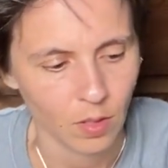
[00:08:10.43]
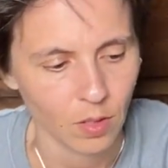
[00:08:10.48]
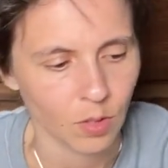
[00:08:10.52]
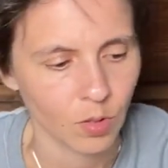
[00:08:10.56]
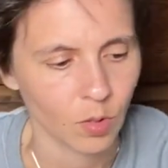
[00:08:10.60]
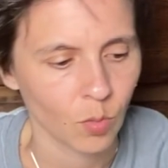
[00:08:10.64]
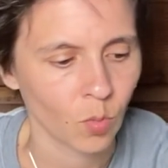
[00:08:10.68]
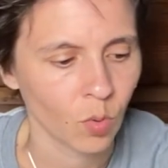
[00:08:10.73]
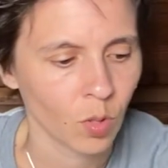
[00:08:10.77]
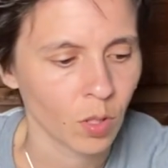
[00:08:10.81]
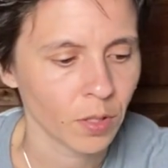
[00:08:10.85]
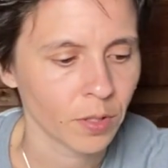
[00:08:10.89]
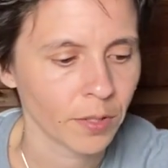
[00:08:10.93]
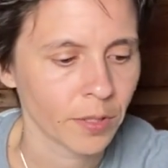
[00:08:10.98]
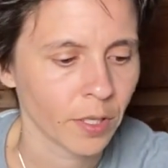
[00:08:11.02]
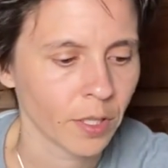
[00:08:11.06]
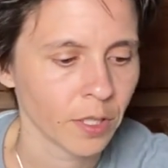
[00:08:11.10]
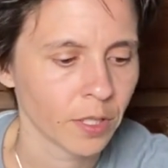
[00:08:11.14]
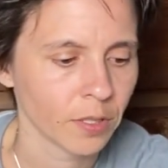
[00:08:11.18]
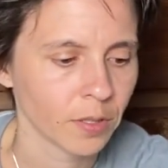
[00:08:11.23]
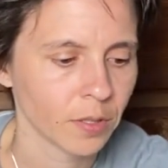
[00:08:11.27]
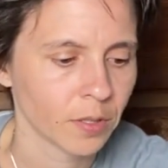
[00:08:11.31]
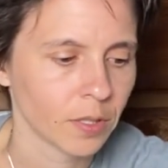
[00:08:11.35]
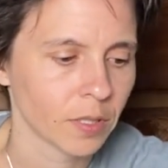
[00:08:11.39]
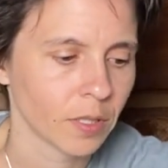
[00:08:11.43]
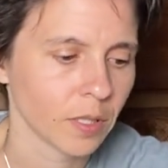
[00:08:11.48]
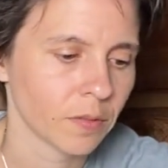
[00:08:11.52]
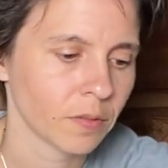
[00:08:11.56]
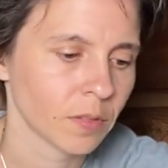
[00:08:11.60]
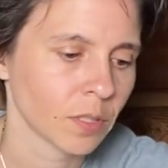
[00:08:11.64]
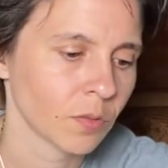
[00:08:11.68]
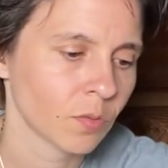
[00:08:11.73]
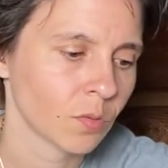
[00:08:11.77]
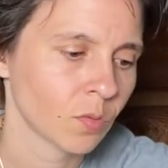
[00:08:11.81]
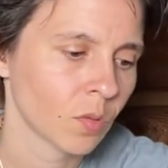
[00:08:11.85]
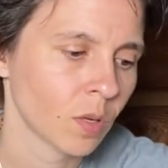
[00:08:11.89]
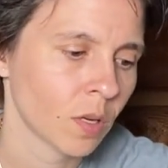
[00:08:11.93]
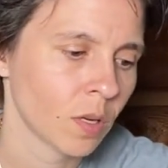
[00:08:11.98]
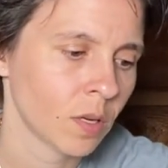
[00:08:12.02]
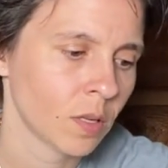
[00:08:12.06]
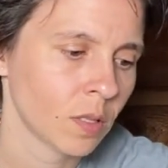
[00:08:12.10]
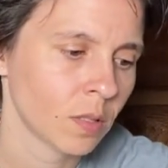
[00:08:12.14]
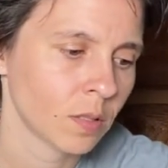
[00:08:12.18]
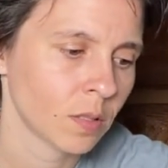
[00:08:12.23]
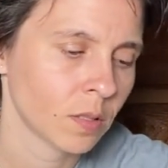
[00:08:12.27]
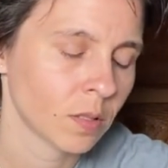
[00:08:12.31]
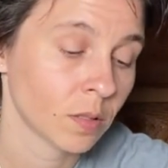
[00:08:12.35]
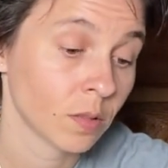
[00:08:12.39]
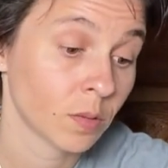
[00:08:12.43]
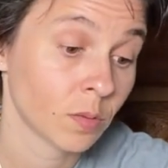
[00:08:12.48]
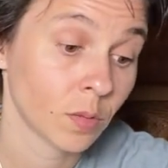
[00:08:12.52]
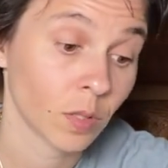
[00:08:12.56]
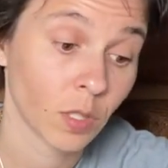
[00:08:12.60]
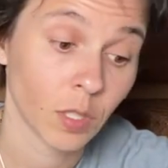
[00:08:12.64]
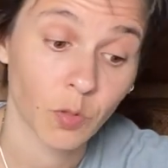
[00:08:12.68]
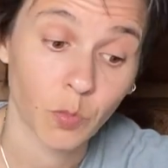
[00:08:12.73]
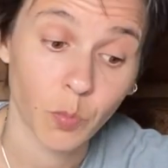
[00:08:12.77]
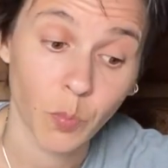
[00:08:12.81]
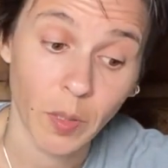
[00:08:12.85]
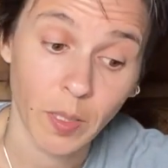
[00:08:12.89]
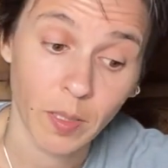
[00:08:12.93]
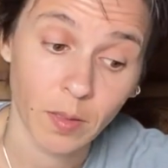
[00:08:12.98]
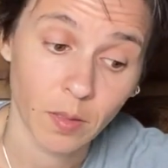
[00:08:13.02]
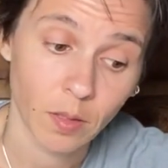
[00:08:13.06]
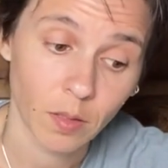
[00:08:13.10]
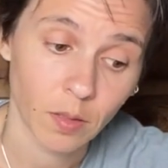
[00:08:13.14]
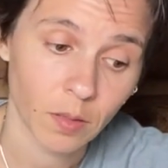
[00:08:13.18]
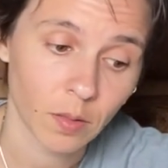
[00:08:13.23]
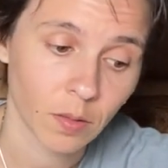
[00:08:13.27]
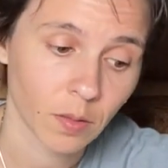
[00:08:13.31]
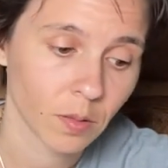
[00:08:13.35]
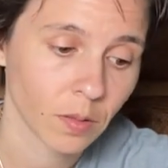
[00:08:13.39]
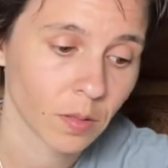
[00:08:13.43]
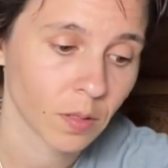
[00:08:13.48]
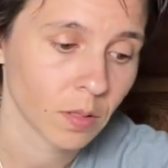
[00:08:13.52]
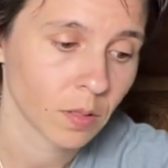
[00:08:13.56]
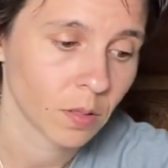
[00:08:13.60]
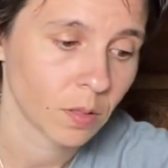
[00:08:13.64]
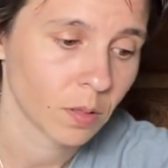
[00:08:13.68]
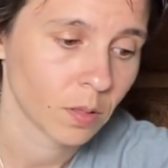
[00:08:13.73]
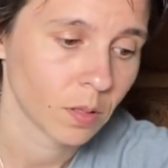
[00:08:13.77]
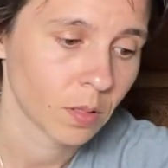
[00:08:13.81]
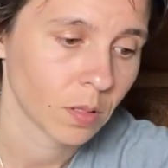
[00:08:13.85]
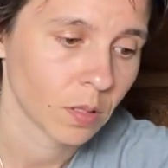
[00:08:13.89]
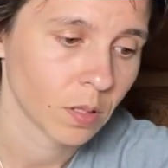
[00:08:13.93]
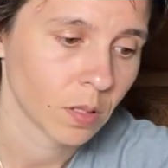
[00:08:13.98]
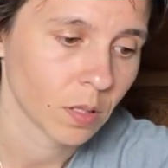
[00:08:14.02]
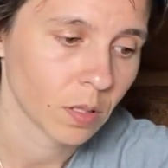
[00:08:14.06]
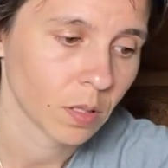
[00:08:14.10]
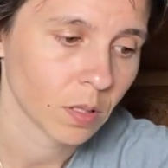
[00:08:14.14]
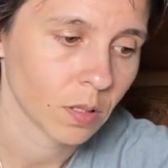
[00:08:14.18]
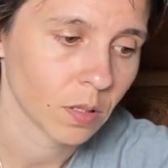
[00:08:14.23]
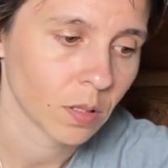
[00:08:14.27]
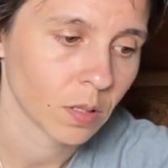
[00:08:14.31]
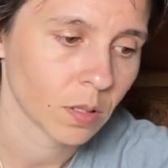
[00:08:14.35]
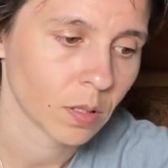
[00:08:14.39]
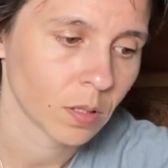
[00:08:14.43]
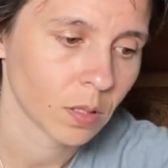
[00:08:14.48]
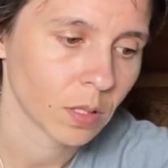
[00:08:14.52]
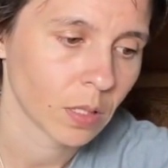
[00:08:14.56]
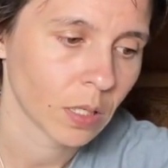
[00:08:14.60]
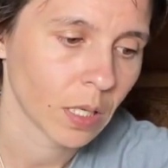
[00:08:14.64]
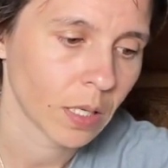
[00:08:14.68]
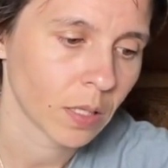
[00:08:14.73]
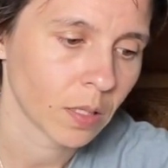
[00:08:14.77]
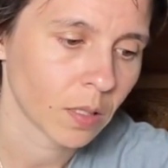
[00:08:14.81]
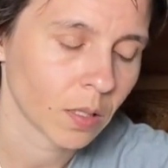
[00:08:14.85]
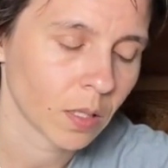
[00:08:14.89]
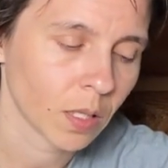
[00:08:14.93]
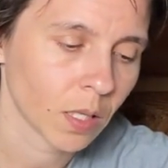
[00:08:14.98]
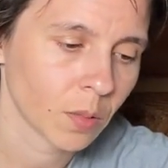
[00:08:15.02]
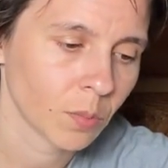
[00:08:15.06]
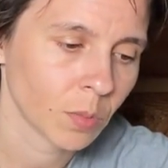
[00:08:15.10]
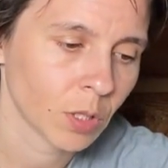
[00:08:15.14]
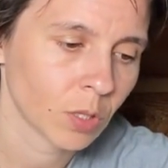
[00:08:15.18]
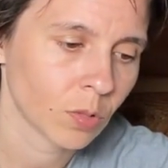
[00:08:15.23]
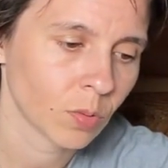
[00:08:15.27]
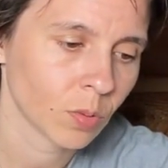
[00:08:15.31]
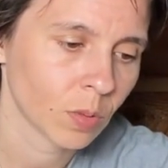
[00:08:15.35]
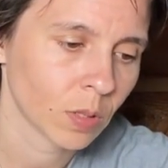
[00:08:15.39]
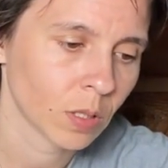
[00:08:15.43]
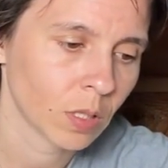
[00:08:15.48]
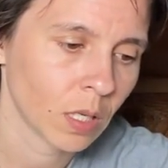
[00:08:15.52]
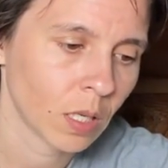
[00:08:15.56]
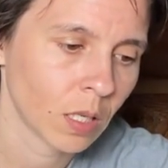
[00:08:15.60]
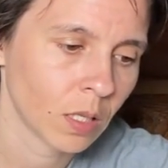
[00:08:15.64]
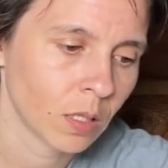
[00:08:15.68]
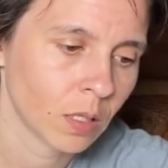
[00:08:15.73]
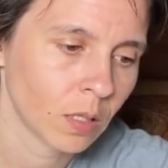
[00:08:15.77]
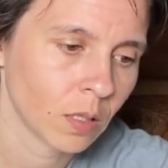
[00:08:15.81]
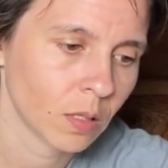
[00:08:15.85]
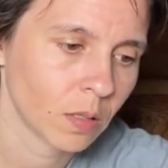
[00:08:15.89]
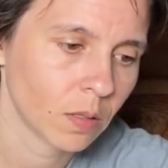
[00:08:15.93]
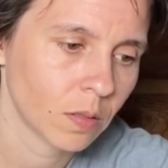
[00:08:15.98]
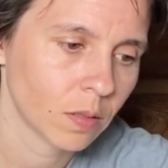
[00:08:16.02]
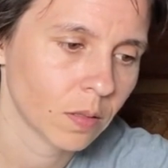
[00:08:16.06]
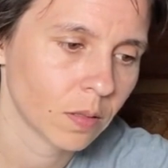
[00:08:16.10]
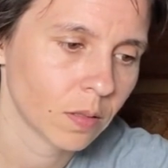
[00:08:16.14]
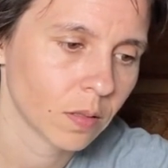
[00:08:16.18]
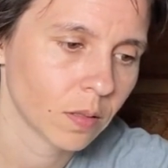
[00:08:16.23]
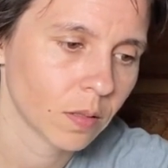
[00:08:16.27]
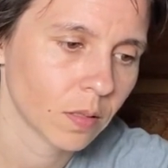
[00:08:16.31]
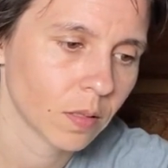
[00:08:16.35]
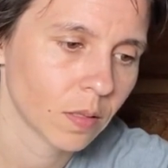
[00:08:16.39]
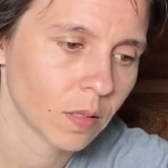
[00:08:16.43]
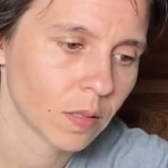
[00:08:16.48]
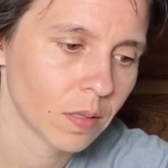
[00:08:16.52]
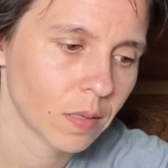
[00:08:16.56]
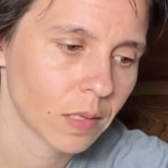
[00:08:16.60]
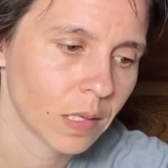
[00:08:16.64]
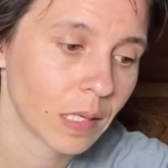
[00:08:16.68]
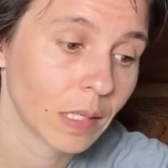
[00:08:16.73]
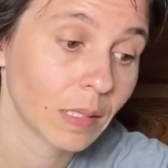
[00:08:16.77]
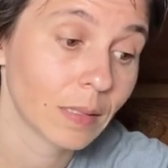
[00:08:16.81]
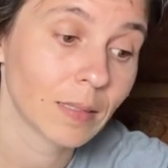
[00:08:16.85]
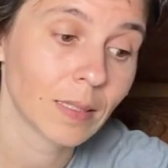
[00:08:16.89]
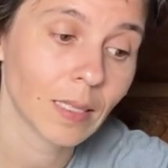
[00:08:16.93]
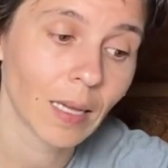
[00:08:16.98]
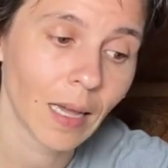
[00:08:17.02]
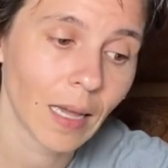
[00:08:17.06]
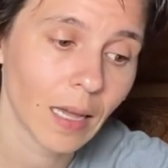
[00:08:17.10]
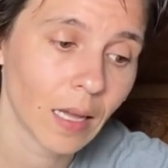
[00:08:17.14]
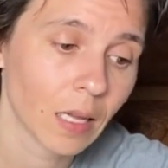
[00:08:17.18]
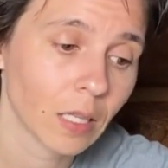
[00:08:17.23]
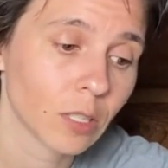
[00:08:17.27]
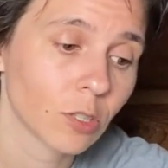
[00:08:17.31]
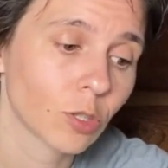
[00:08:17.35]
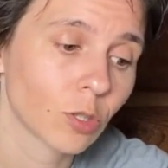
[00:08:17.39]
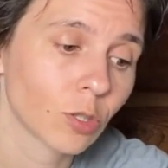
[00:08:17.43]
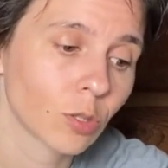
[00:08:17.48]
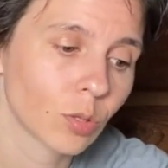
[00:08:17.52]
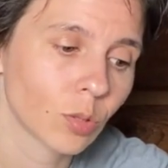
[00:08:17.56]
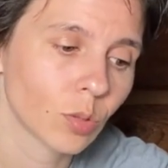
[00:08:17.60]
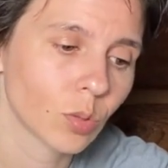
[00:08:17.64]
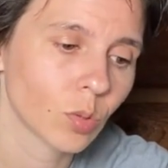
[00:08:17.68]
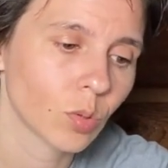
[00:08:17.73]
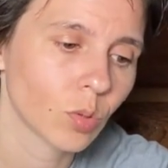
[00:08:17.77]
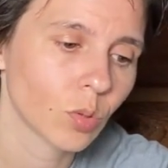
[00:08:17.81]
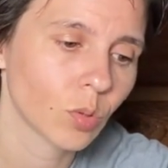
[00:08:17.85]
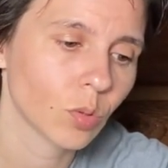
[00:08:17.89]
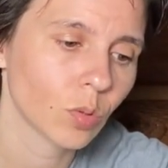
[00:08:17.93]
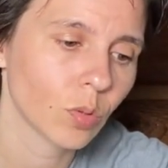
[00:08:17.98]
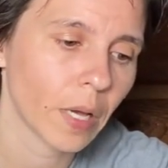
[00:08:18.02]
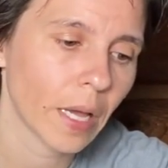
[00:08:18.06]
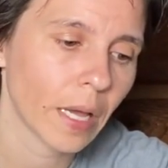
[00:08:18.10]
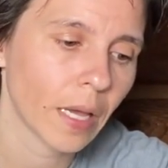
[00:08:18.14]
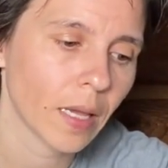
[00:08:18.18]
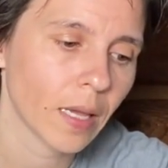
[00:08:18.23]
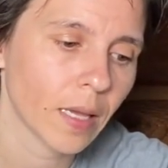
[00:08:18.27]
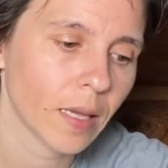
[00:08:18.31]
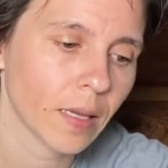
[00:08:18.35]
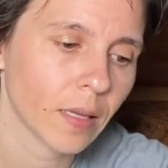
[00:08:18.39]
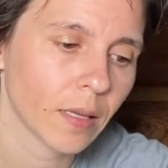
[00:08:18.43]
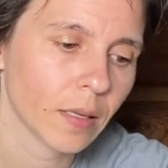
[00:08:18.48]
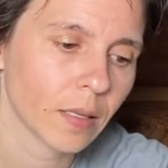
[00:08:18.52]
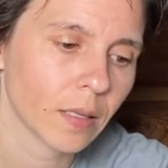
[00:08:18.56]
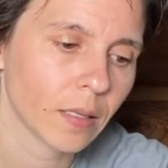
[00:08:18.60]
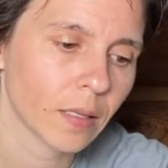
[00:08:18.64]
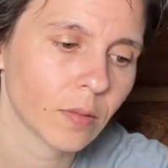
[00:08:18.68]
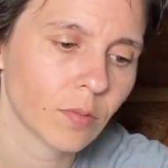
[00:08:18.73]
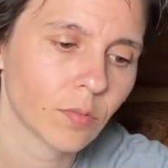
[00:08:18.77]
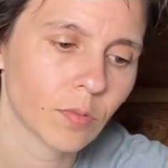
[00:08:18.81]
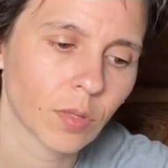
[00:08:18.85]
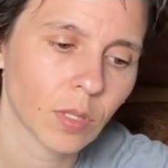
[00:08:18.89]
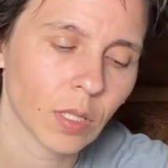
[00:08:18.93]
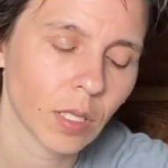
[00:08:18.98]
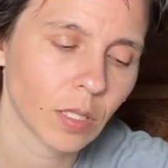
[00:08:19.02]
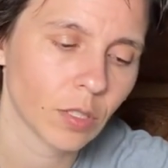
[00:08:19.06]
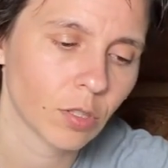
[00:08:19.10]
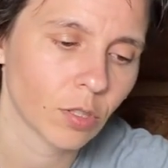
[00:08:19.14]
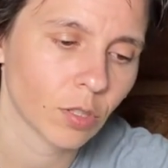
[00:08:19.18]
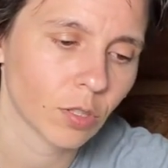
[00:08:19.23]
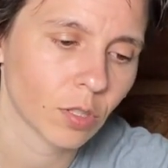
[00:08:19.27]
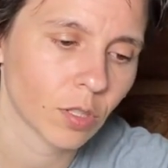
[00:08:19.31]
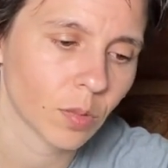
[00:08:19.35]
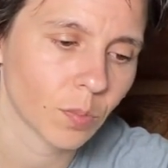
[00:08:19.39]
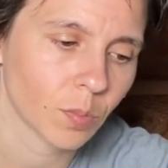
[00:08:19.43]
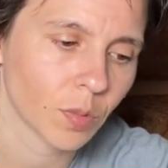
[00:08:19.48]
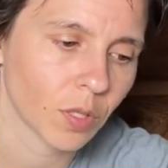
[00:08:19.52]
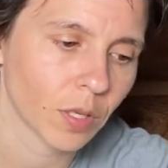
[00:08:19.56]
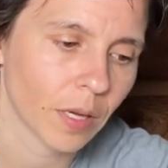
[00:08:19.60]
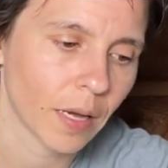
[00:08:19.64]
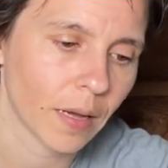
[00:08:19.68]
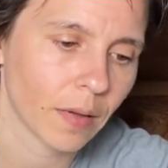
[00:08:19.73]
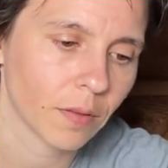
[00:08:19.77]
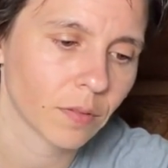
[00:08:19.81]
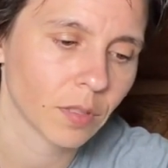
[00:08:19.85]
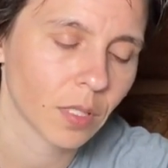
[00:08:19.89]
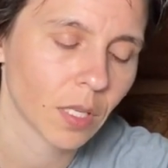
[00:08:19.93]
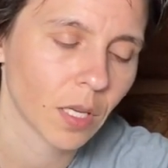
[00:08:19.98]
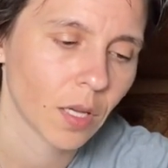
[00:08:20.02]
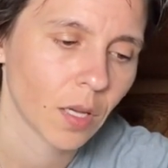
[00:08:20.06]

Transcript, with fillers: The world card, the seven of wands, the three of pentacles. Interesting. There's a cycle coming to an end attached to a relationship you have